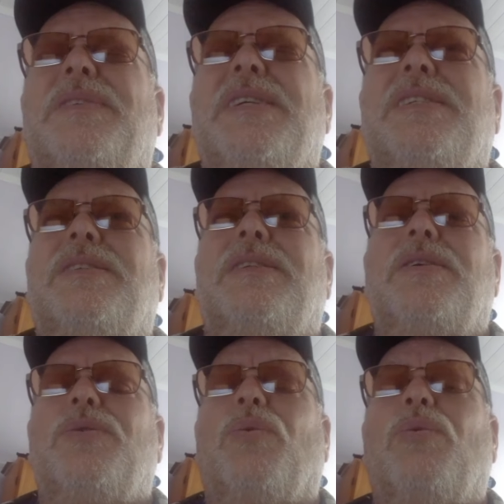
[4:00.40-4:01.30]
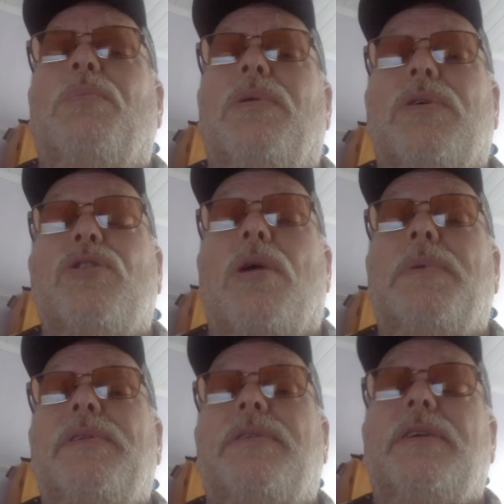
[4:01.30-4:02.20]
just the normal
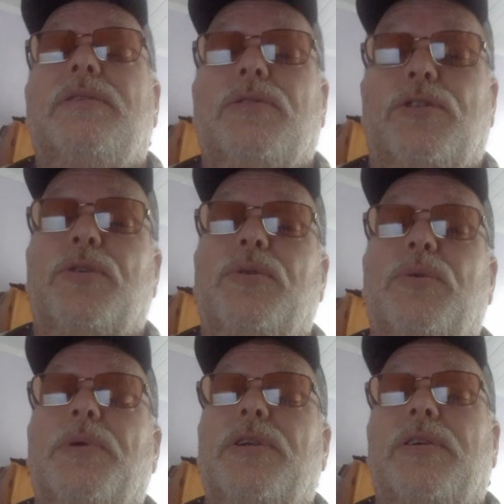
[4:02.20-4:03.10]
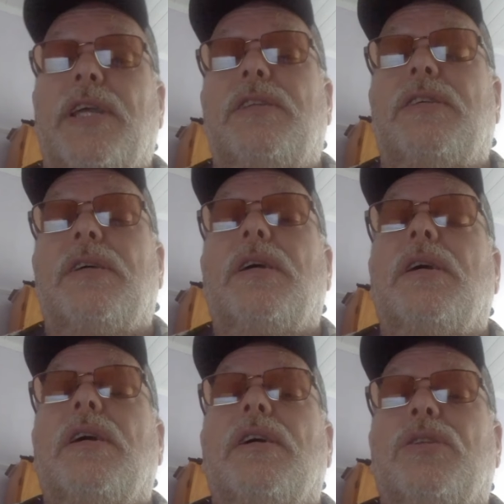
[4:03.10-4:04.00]
common thing to do when you get
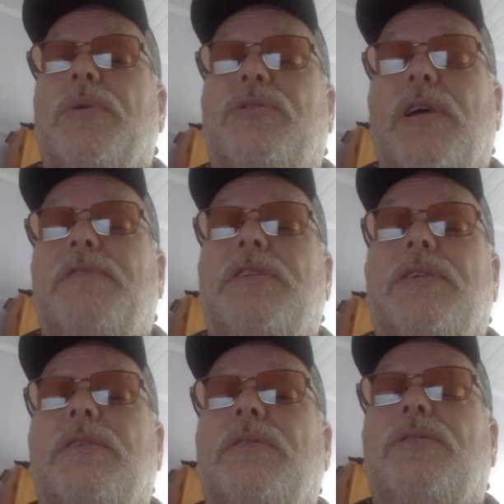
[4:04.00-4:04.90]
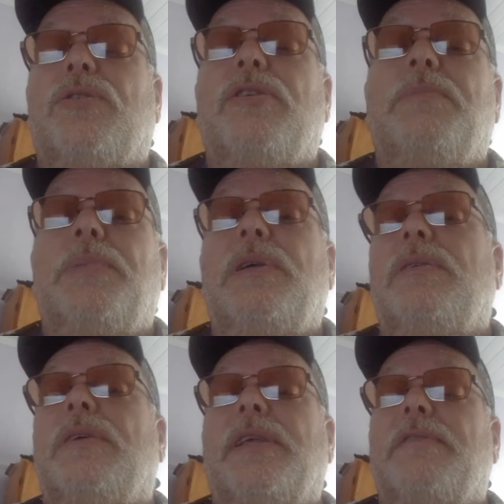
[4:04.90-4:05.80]
to a traffic circle, try to be
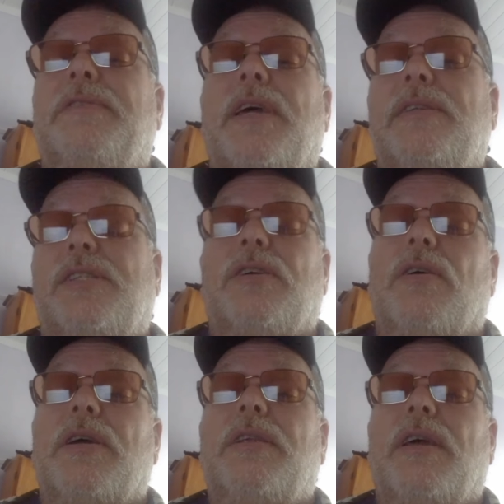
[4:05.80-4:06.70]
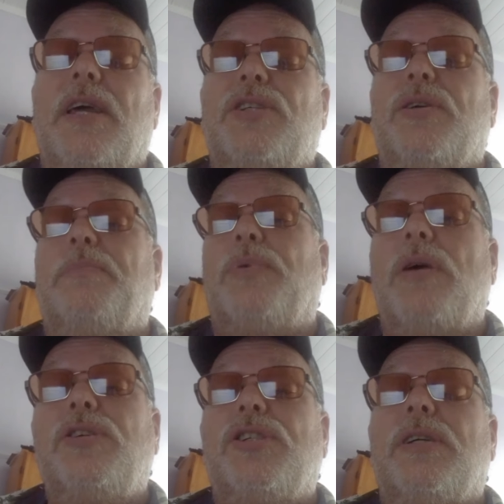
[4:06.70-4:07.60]
on the left-hand side as you
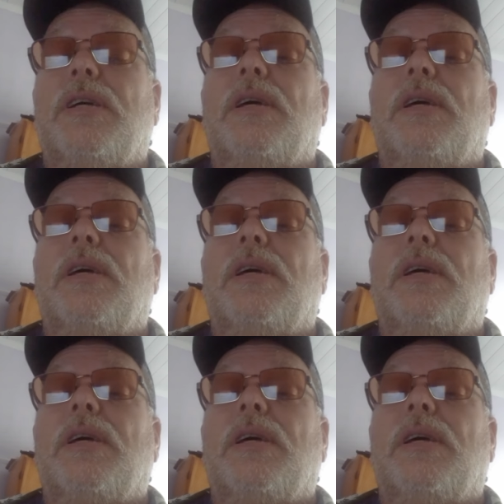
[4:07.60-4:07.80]
approach.